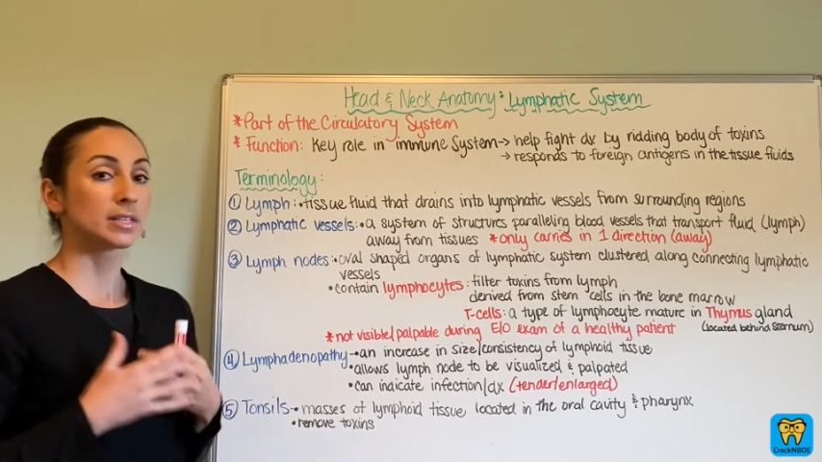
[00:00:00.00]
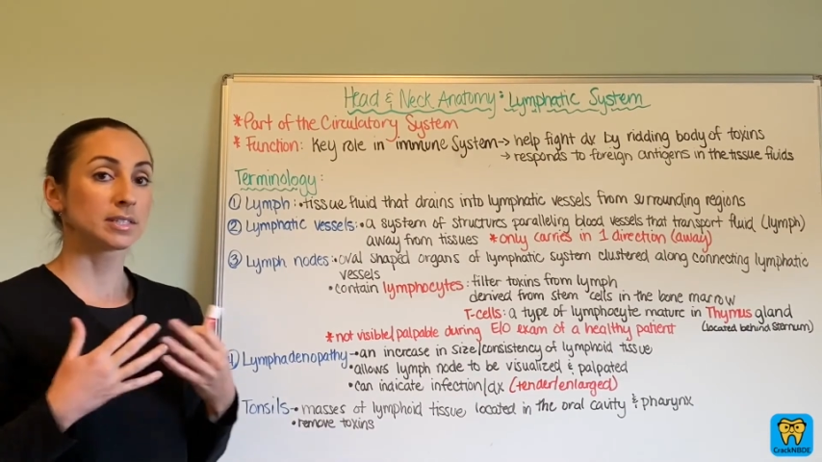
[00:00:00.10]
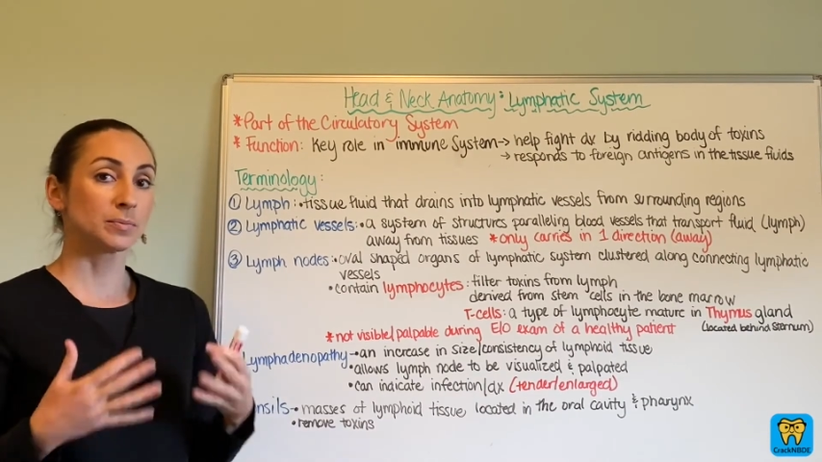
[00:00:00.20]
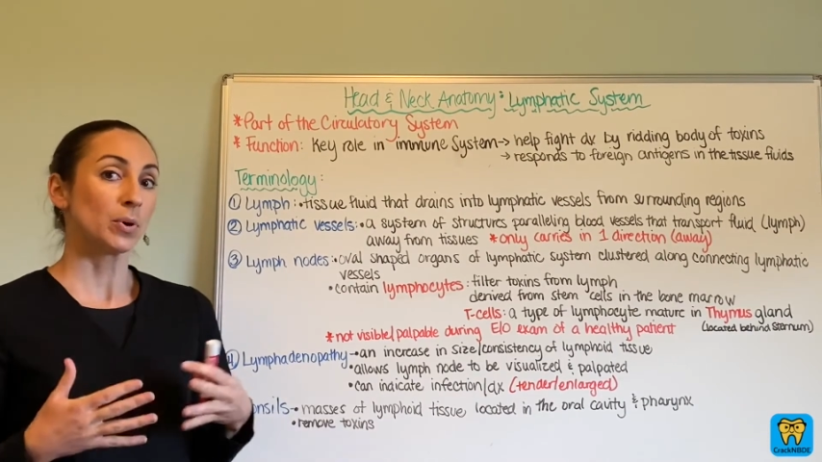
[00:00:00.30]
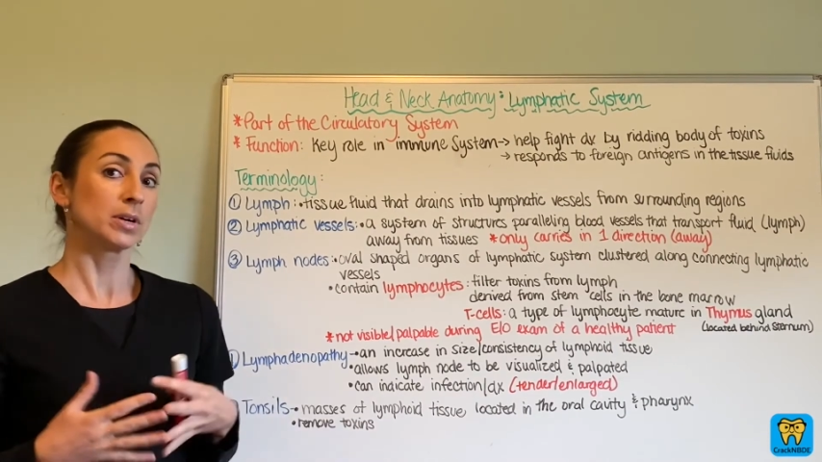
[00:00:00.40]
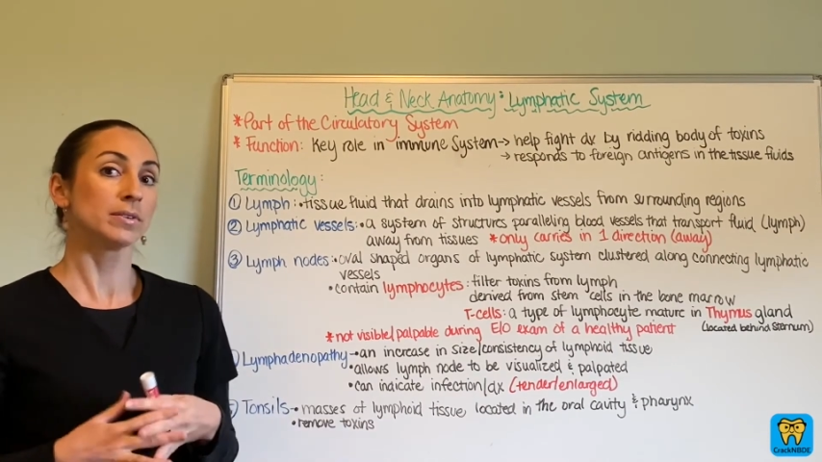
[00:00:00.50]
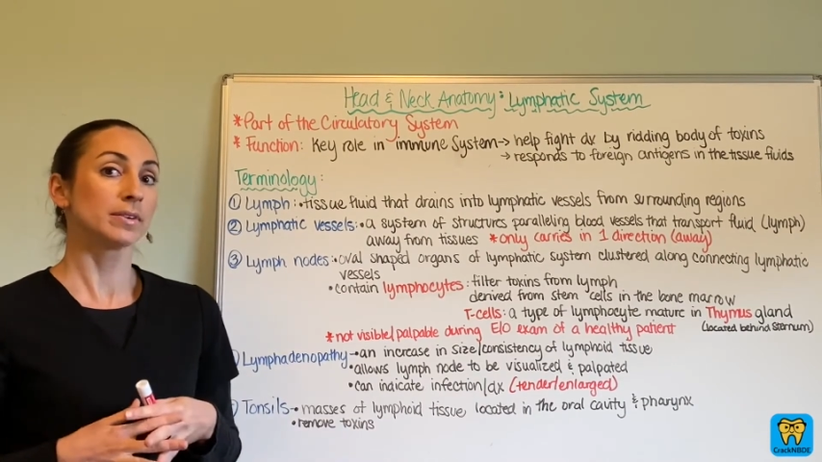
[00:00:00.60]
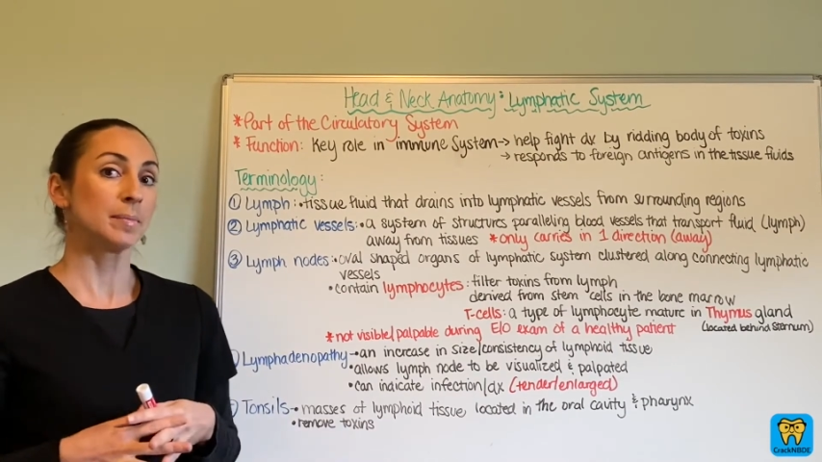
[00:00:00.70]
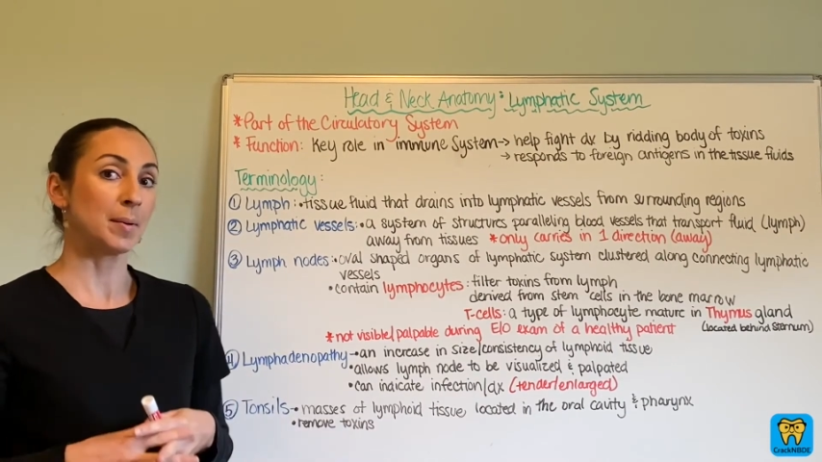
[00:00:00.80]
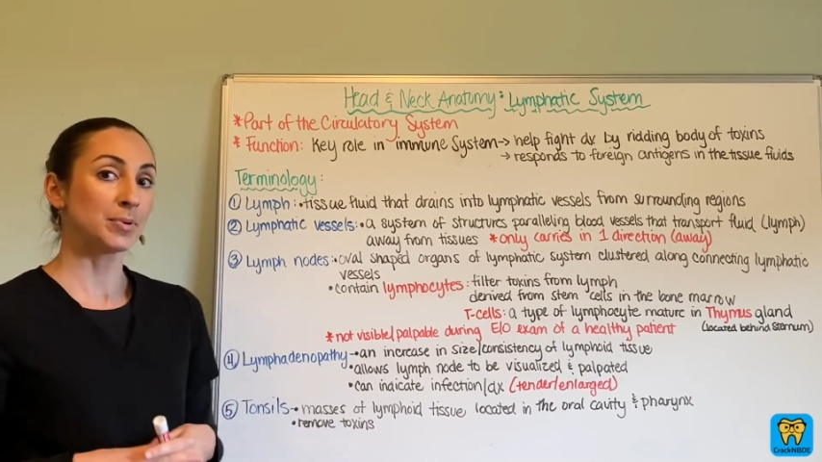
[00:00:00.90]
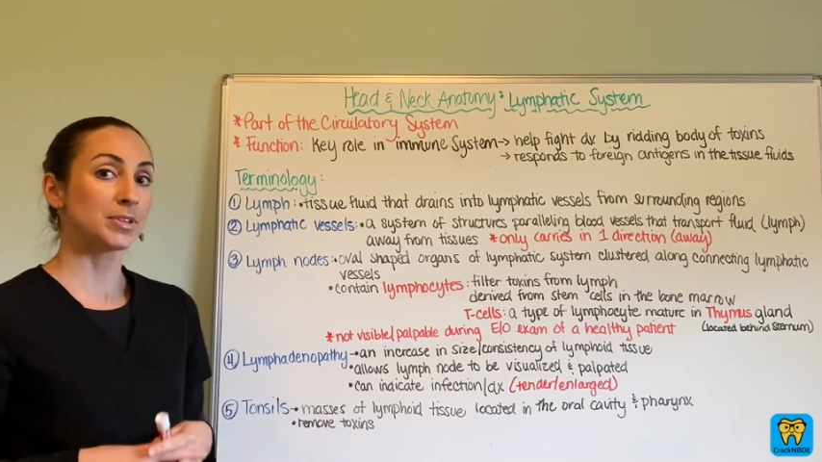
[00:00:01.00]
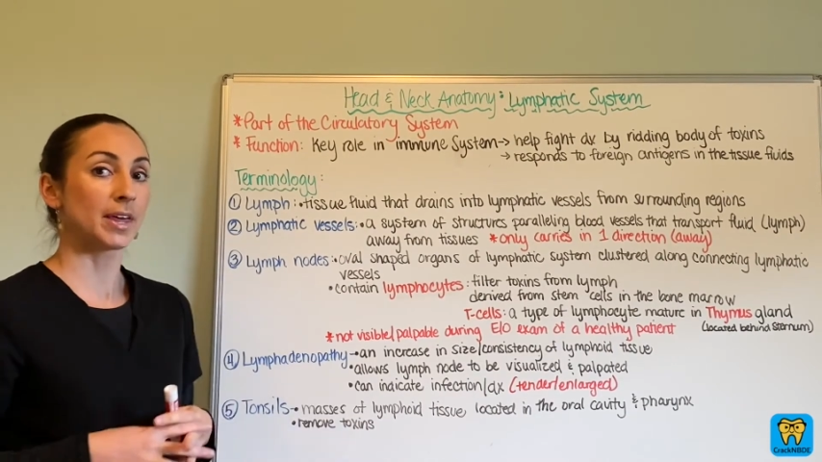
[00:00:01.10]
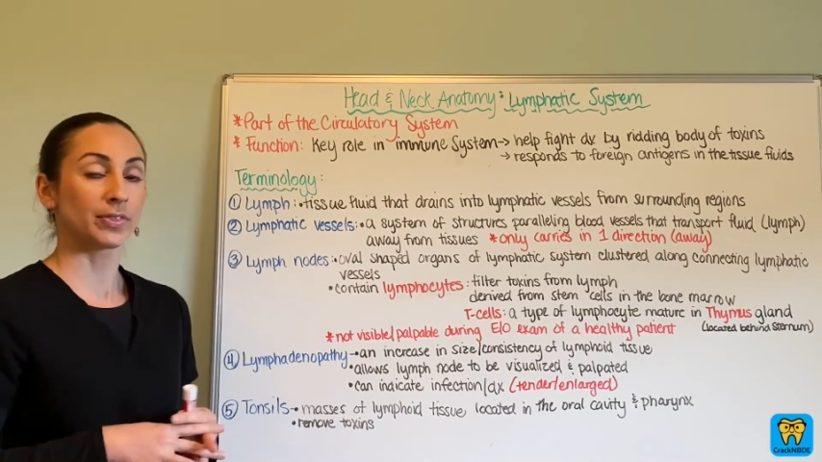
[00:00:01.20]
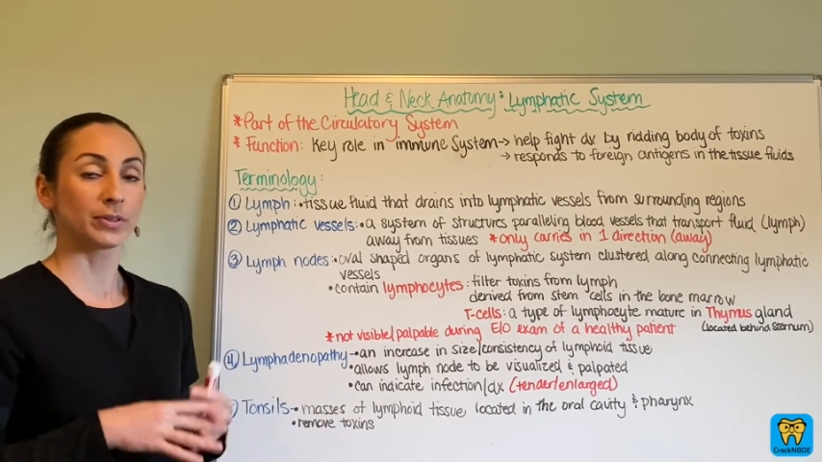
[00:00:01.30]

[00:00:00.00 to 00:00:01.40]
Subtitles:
it's important to remember that the